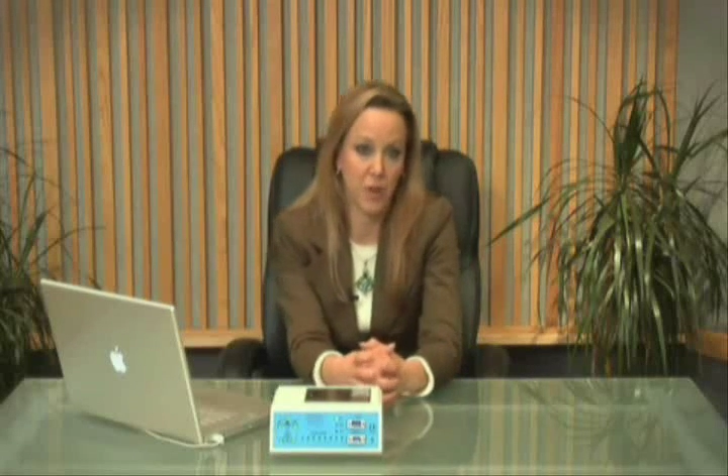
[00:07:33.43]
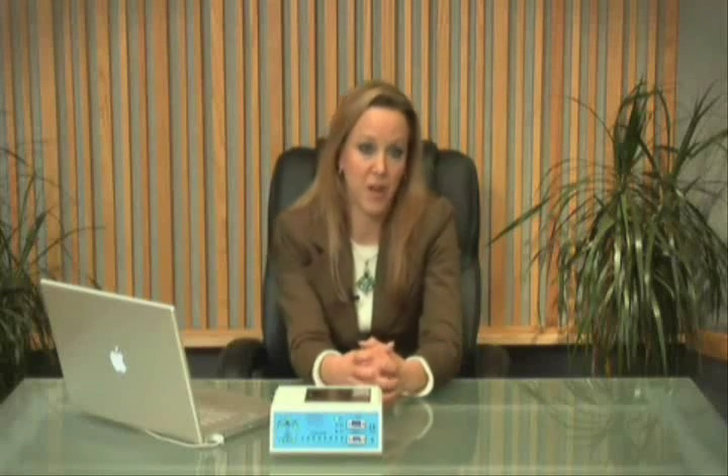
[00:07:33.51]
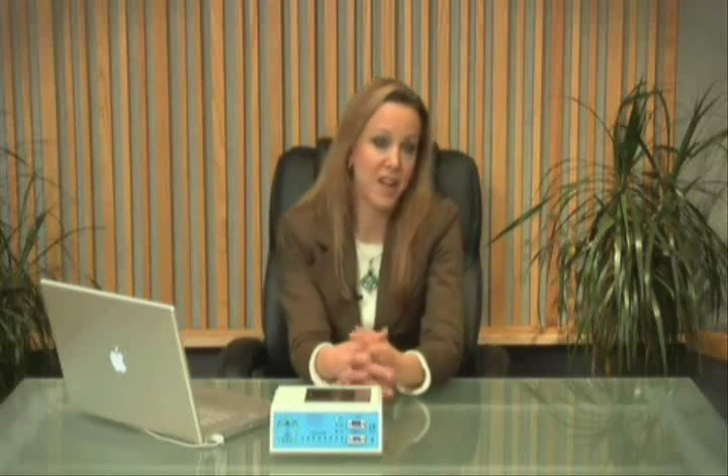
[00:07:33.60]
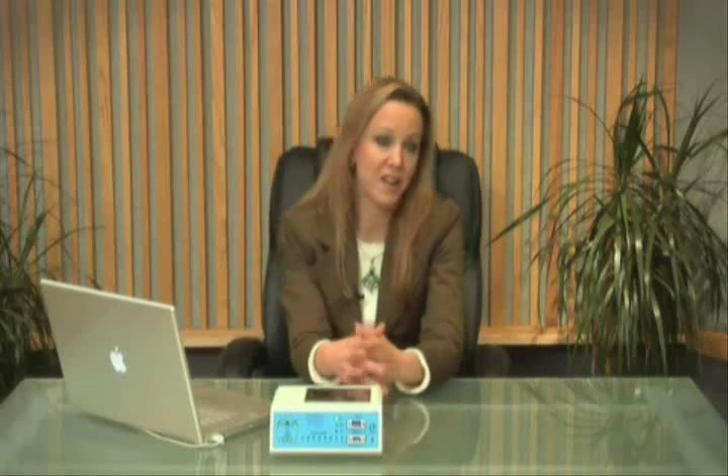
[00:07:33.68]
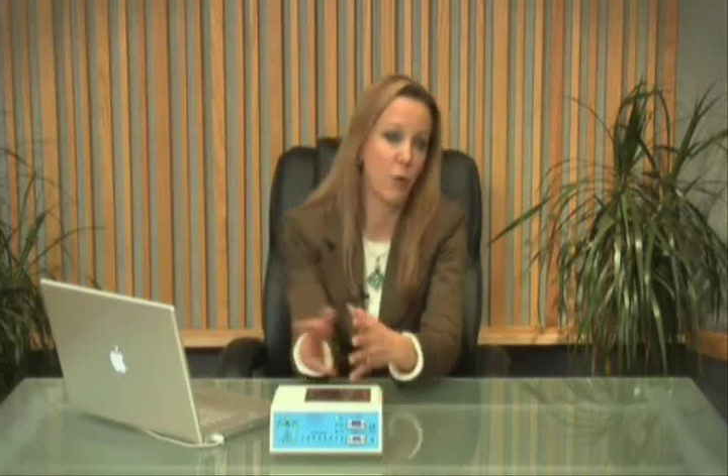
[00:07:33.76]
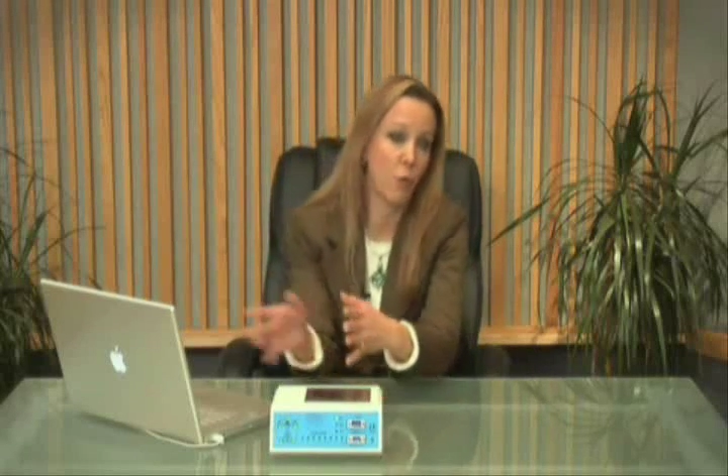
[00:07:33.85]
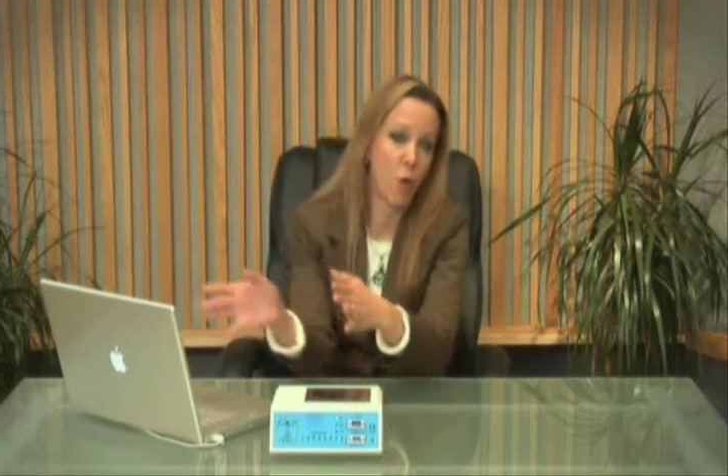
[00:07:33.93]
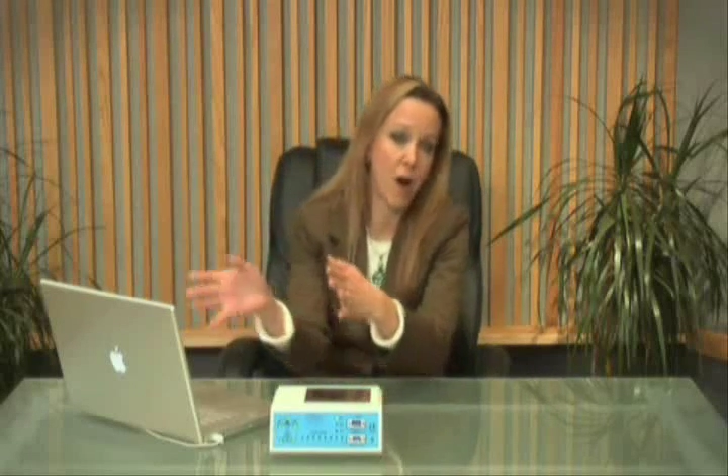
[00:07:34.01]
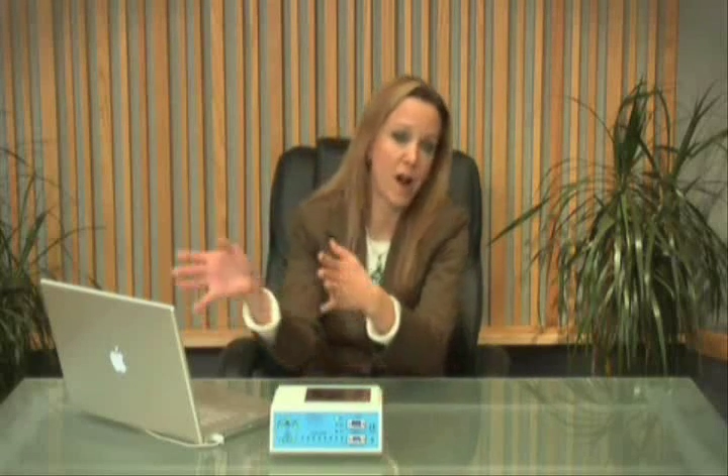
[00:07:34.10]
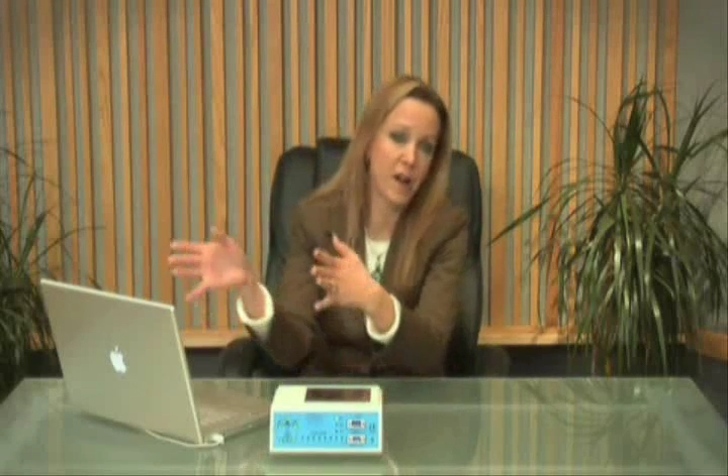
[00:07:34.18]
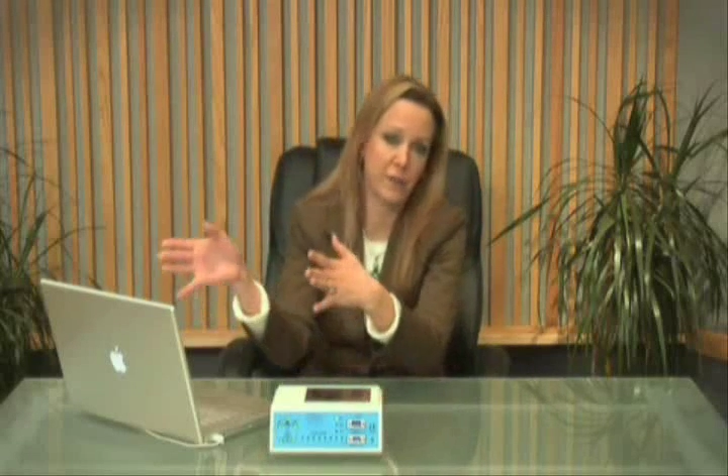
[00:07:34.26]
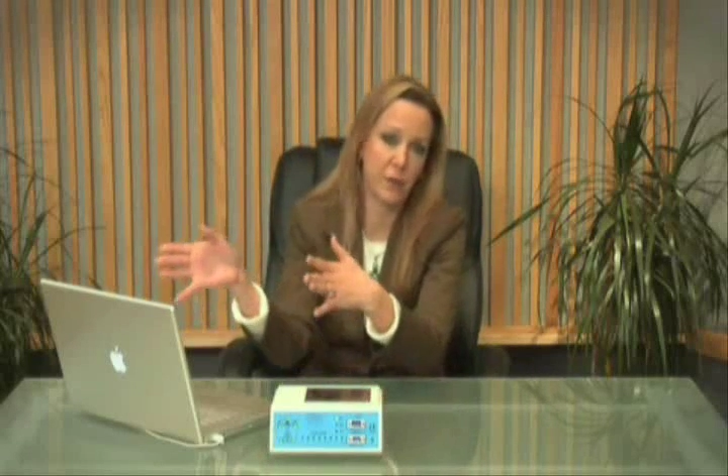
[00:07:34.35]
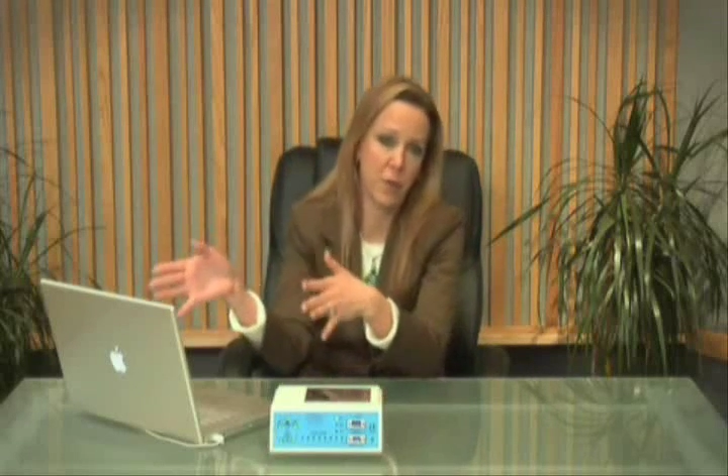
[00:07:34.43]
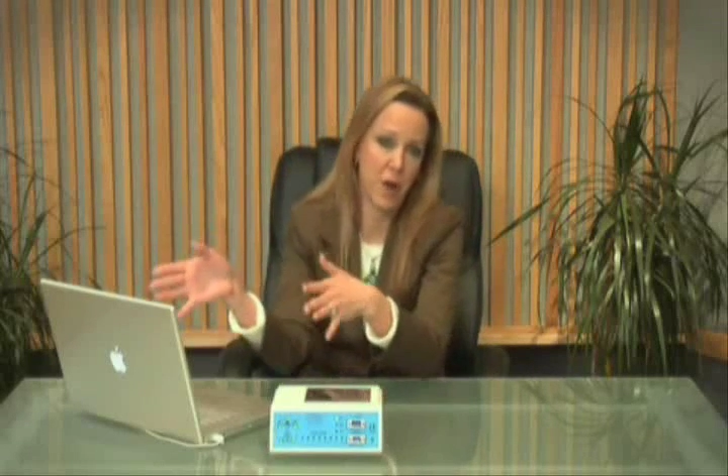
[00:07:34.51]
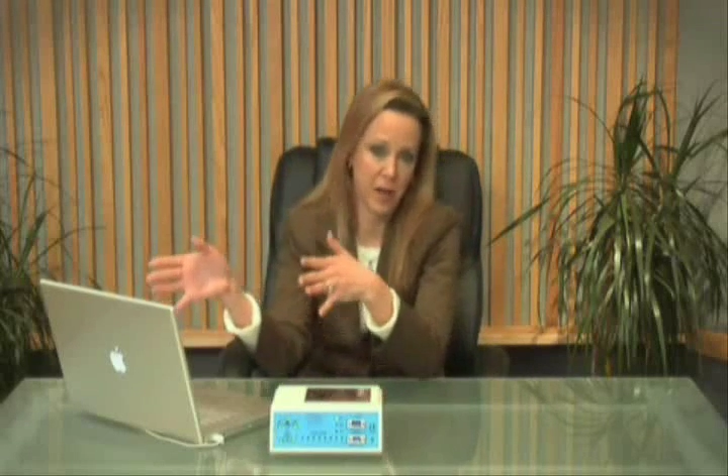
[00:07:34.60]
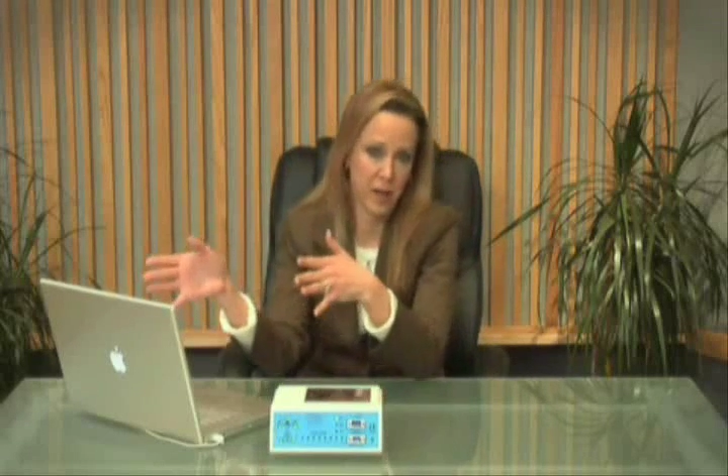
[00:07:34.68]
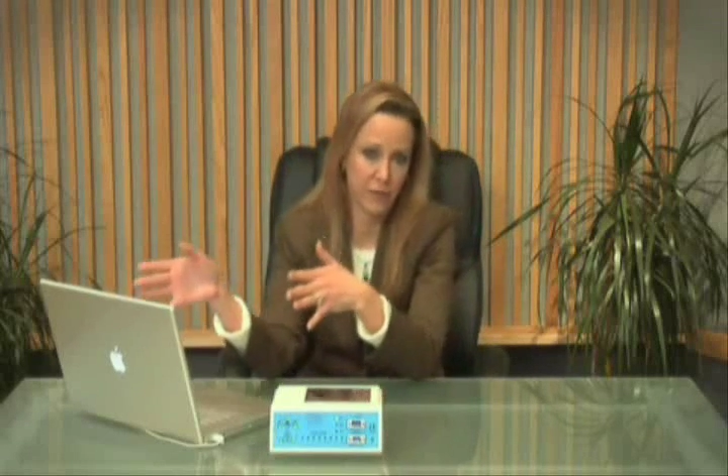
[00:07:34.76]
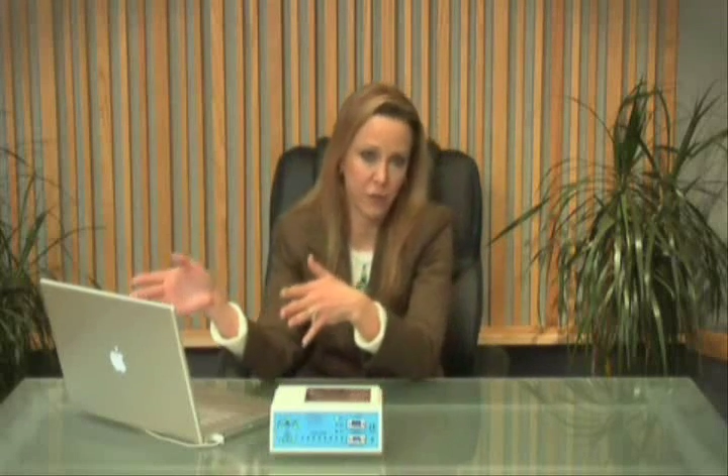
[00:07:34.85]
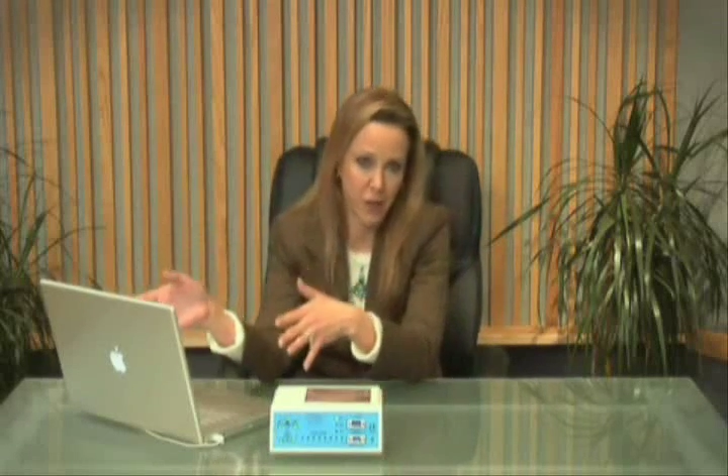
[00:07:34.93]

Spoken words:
we have a wide variety of